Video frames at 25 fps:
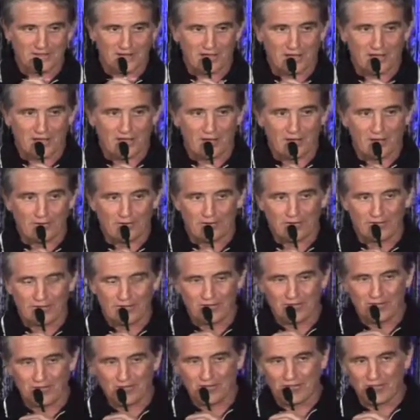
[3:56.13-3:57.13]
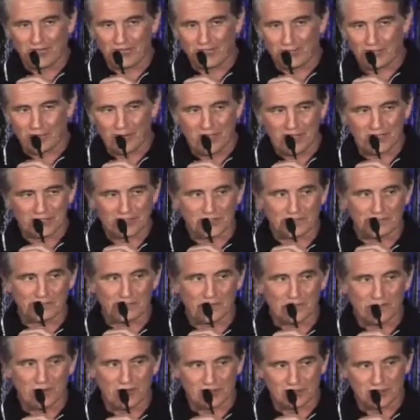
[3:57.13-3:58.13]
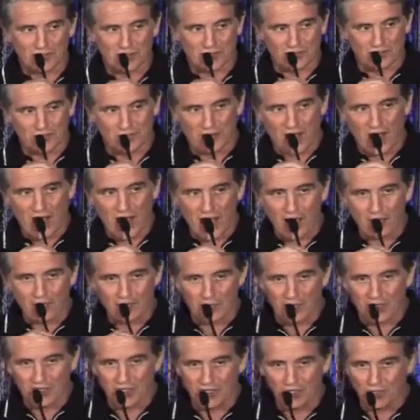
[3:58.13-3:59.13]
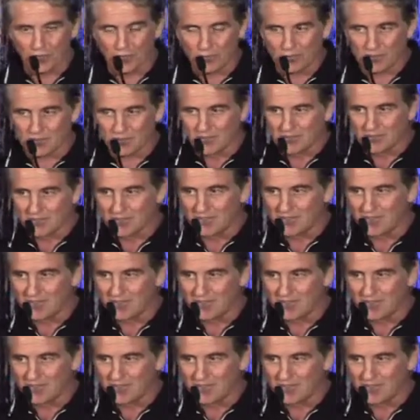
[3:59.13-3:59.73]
uh, if you asked him a question of copy, he would